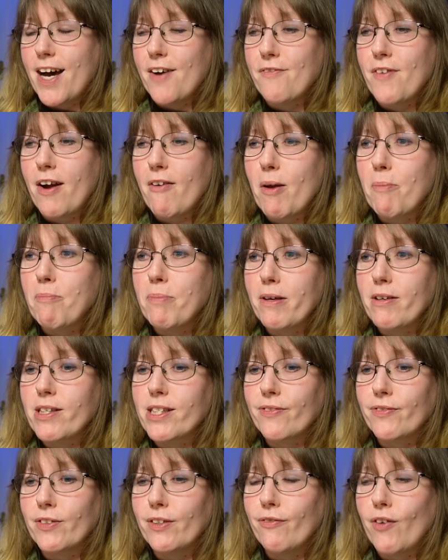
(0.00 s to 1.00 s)
Very
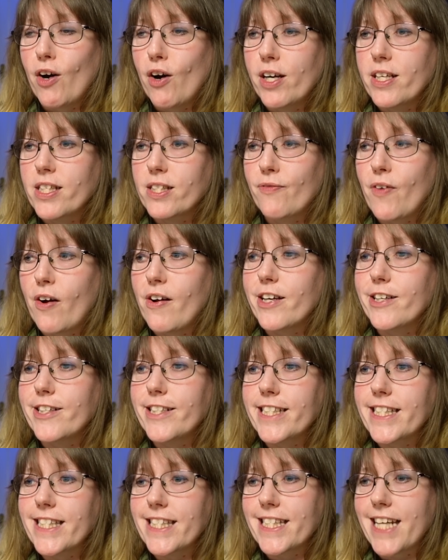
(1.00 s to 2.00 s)
beautiful voice, very
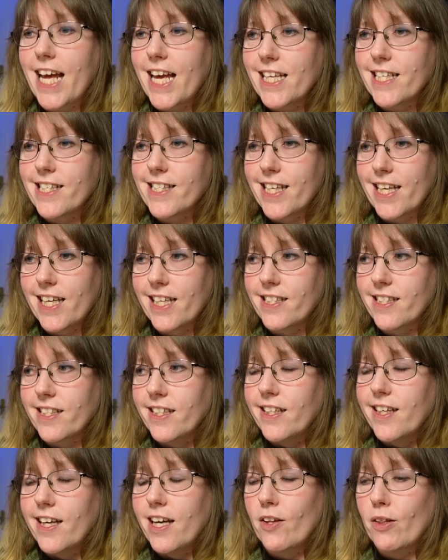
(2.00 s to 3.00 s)
understated
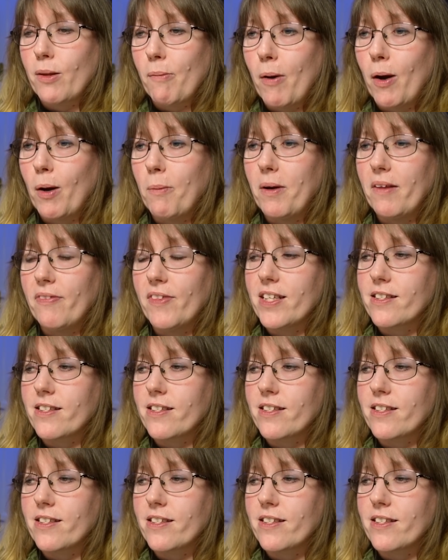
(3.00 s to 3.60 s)
at the moment.